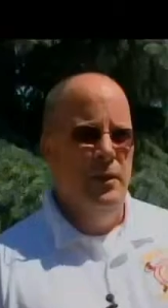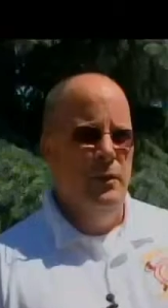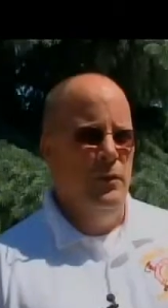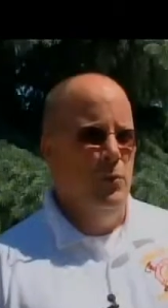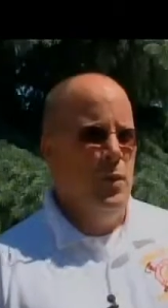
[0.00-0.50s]
you
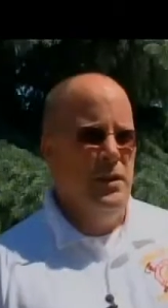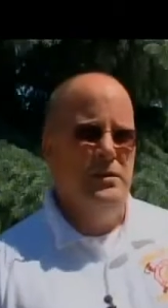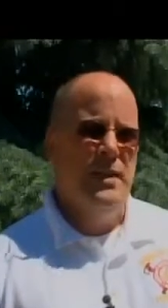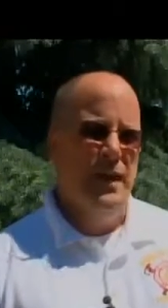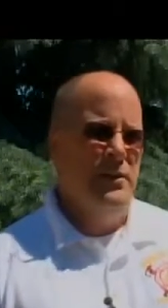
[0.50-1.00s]
know, the wind
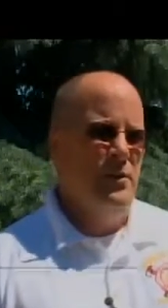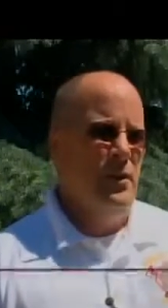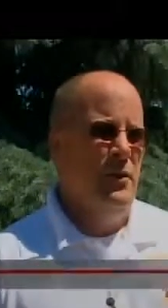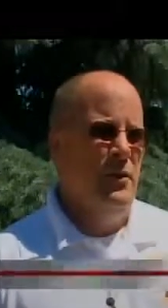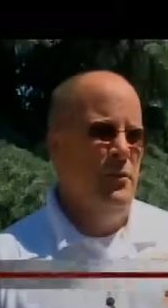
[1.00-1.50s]
is not
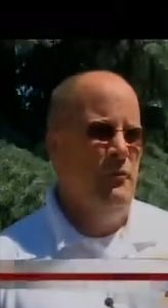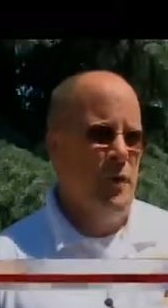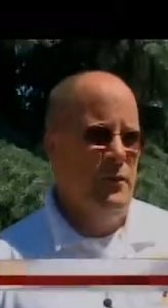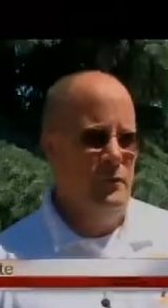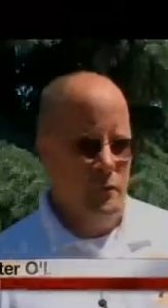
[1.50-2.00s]
a good
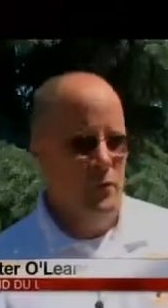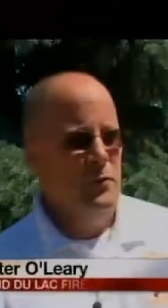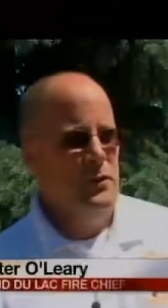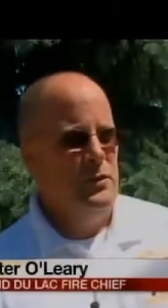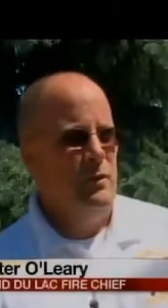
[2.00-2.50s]
friend for
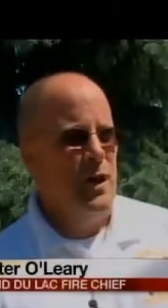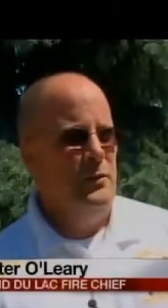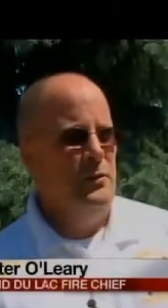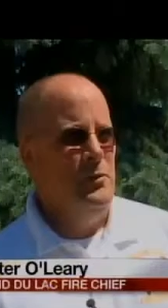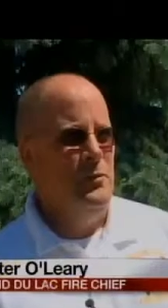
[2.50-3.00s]
this
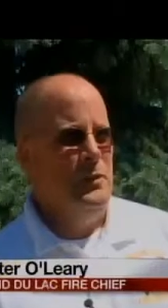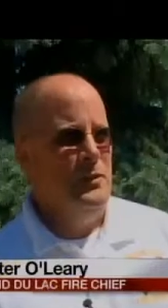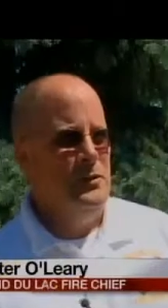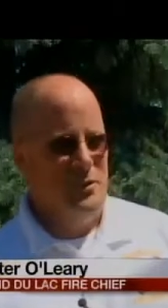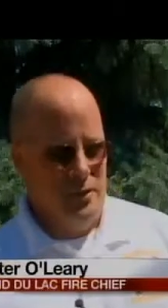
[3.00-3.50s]
ground too,
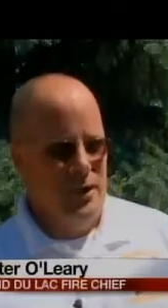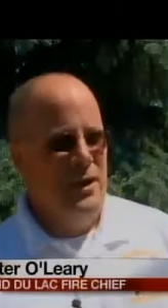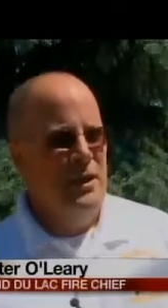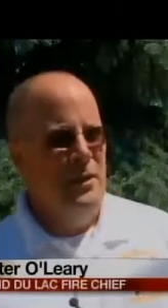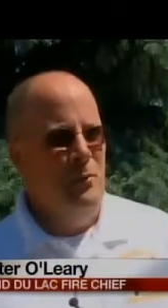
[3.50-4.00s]
because it,
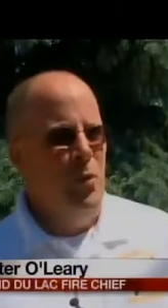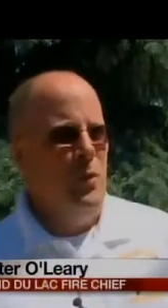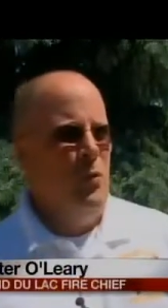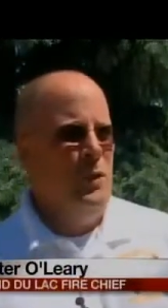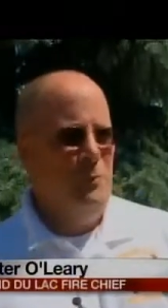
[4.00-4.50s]
the more
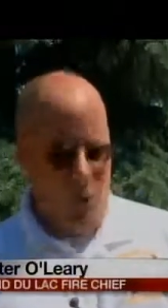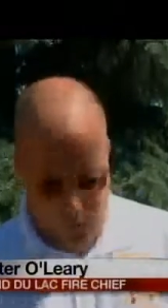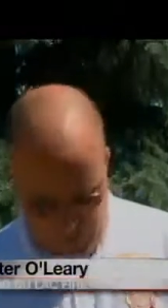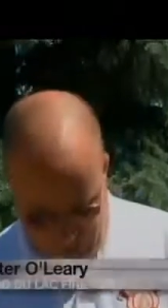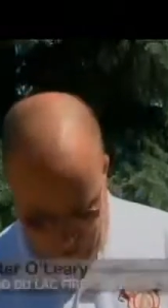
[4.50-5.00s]
the wind
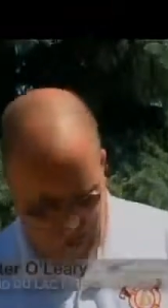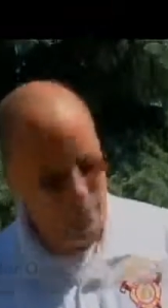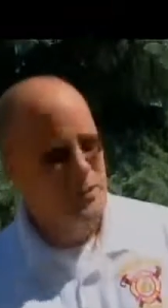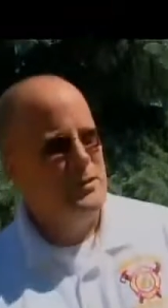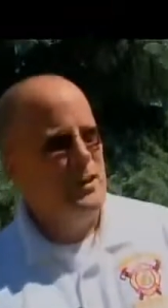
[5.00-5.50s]
blows, the
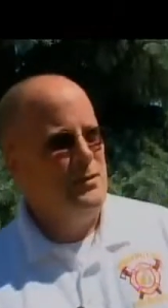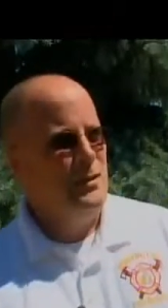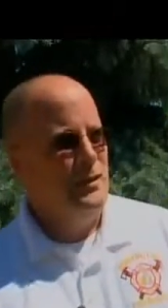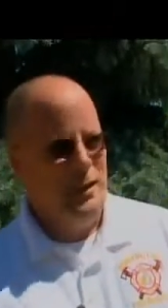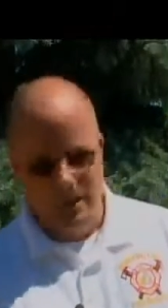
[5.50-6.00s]
drier this is, and,